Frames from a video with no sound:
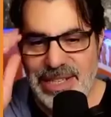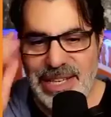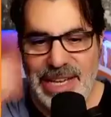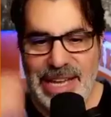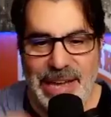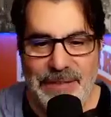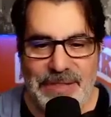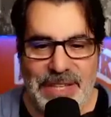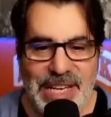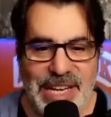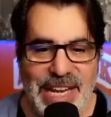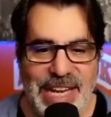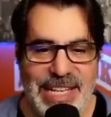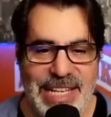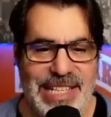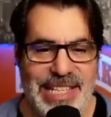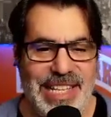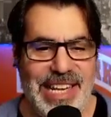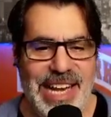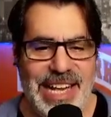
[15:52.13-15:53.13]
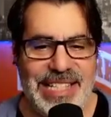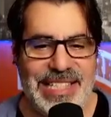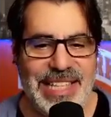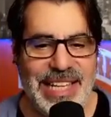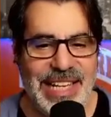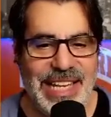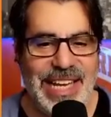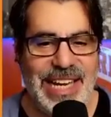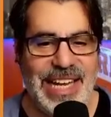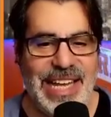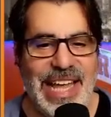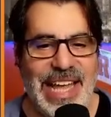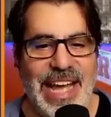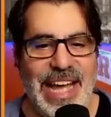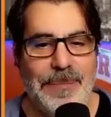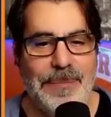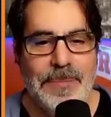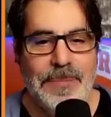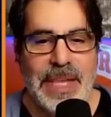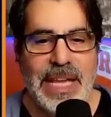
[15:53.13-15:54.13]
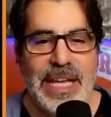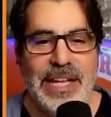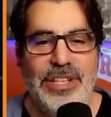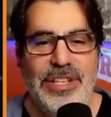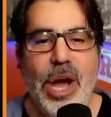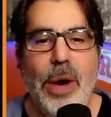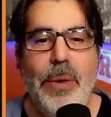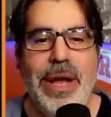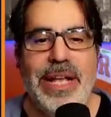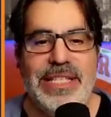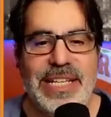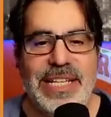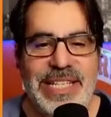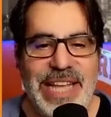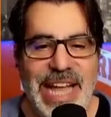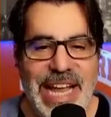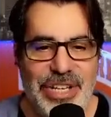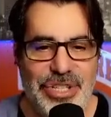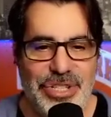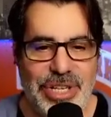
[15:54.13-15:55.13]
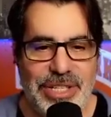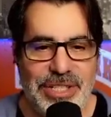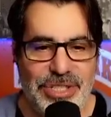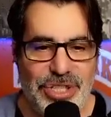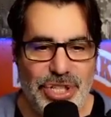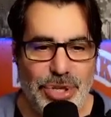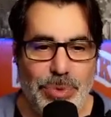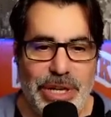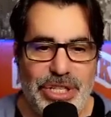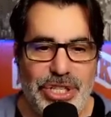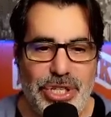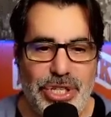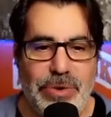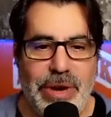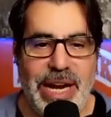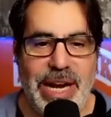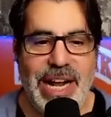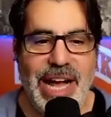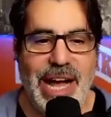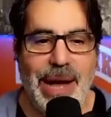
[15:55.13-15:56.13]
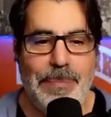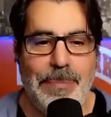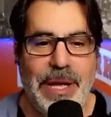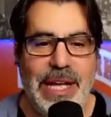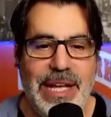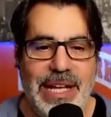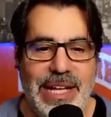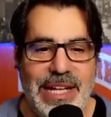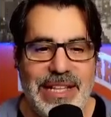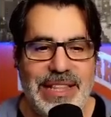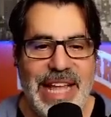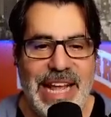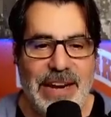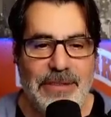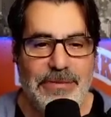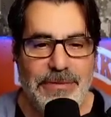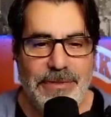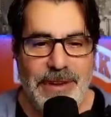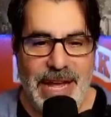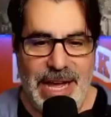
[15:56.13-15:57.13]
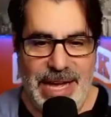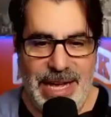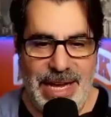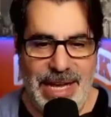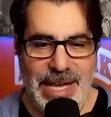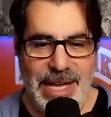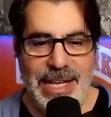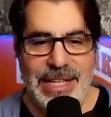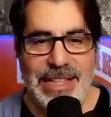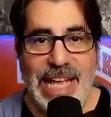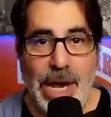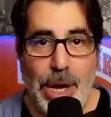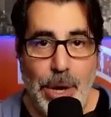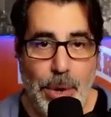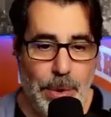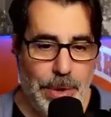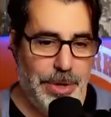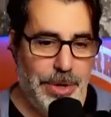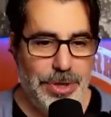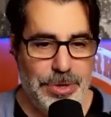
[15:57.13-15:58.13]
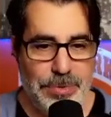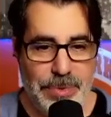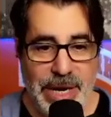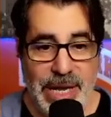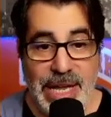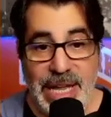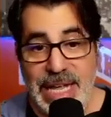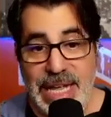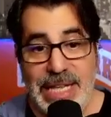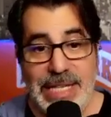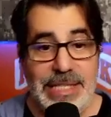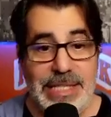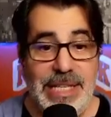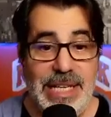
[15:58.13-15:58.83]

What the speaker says: to give the Knicks the lead again. No hesitation. Went straight up. Let it fly. That corner three is